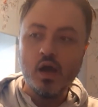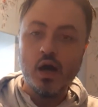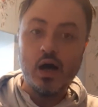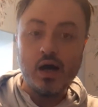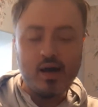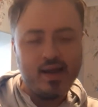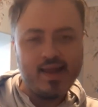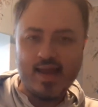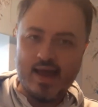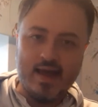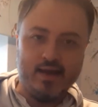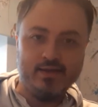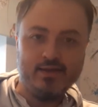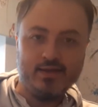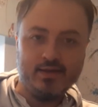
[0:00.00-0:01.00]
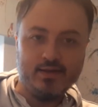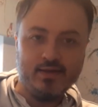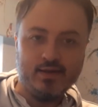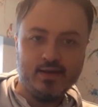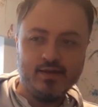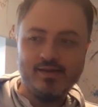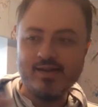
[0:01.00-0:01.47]
I had
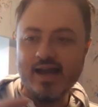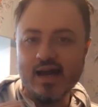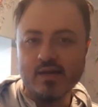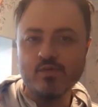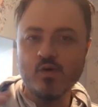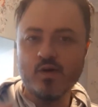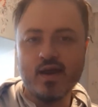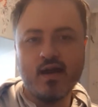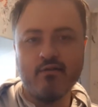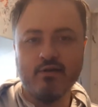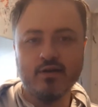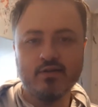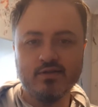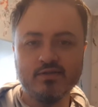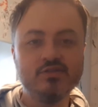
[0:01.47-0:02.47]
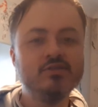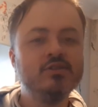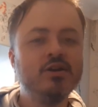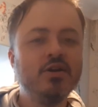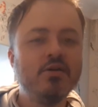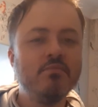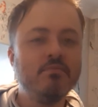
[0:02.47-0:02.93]
the animal characters
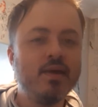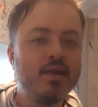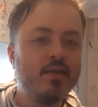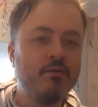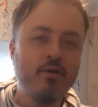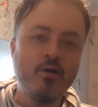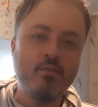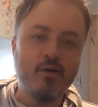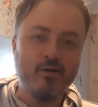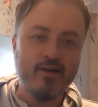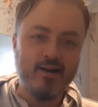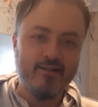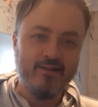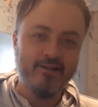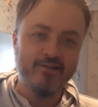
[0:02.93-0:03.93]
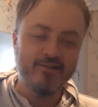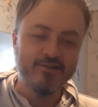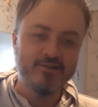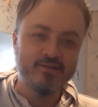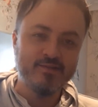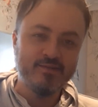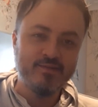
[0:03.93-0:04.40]
meet the robot
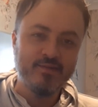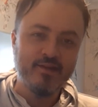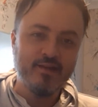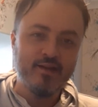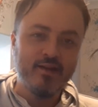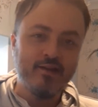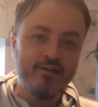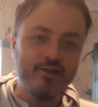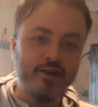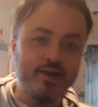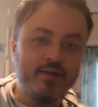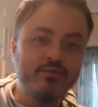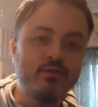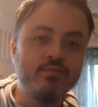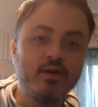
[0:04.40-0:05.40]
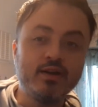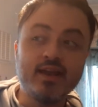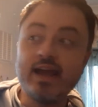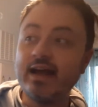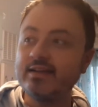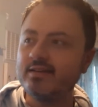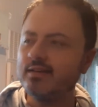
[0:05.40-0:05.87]
characters. So everybody
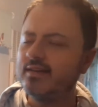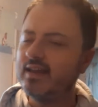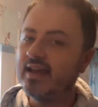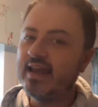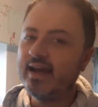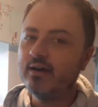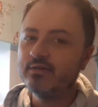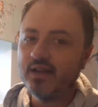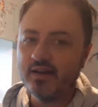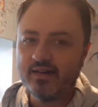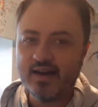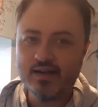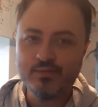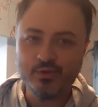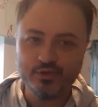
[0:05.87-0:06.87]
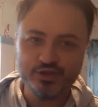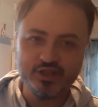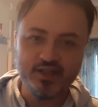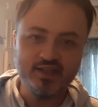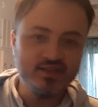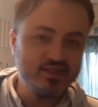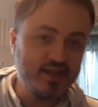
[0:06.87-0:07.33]
had to dig out their animal
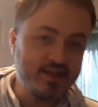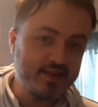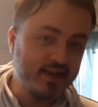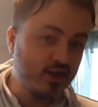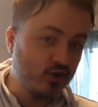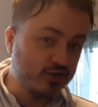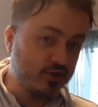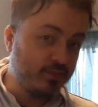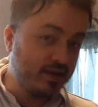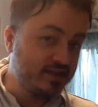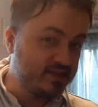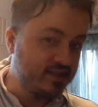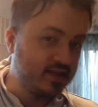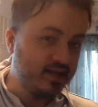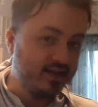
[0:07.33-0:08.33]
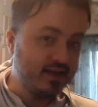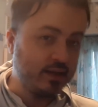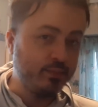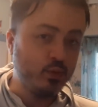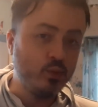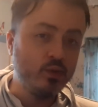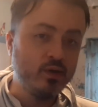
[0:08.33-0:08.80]
sheets, and they got to basically
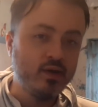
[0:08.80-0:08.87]
double